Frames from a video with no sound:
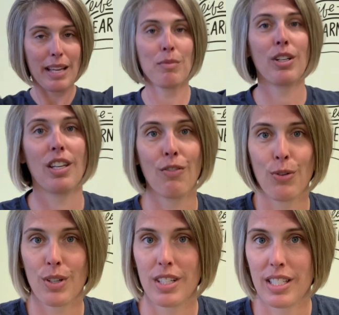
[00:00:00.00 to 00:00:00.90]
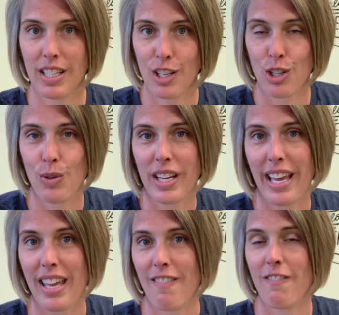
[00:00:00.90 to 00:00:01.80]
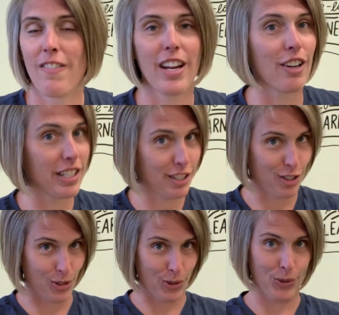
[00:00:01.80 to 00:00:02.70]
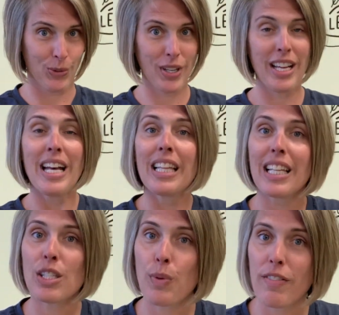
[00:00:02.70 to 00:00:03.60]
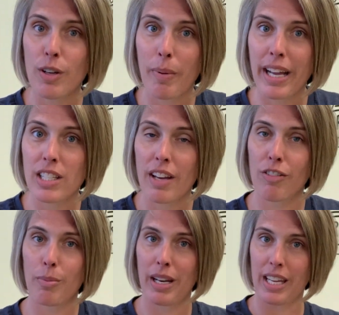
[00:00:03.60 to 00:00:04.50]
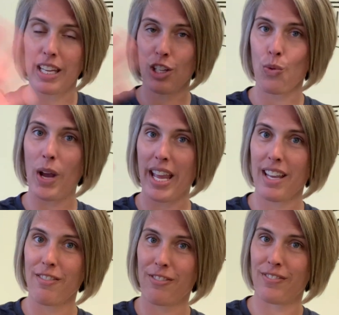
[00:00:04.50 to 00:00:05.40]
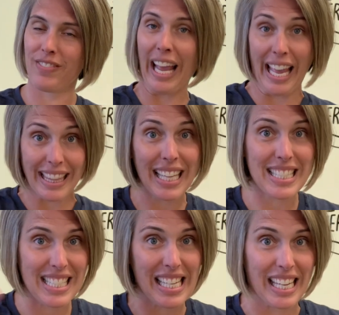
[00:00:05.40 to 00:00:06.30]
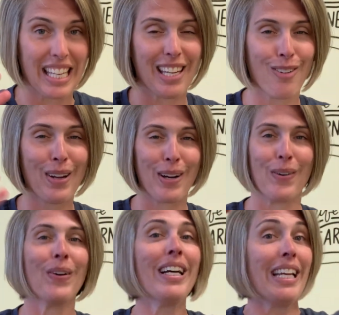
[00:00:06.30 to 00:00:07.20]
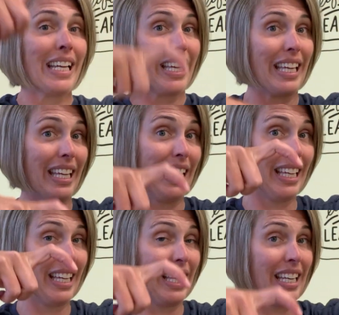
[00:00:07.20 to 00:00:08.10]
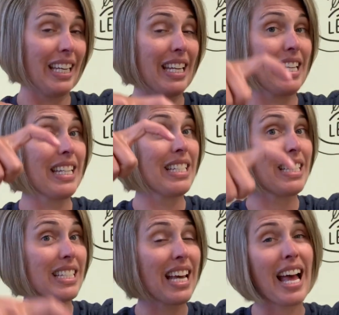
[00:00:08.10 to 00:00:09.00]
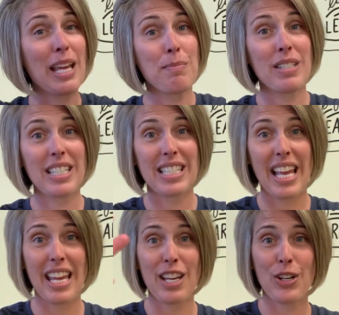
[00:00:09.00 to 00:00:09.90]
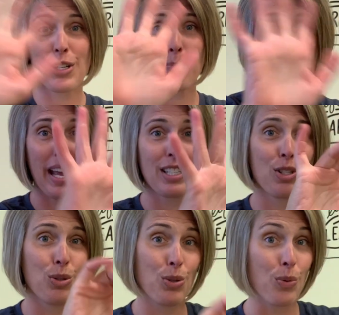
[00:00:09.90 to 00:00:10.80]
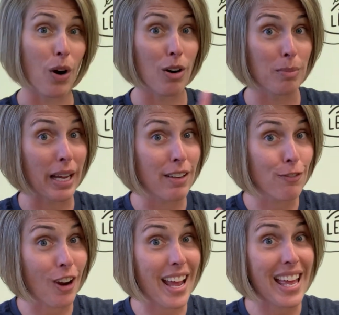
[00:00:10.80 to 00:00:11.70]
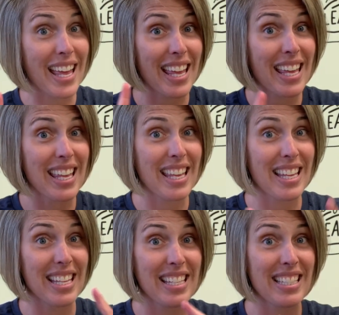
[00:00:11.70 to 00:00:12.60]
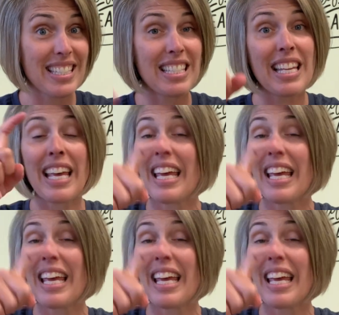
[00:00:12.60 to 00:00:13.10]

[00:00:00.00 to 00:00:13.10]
am looking forward to seeing you again very soon. Let's wave goodbye to everybody. Can you wave? And let's sing. Here we go. It is time to say goodbye to all my friends.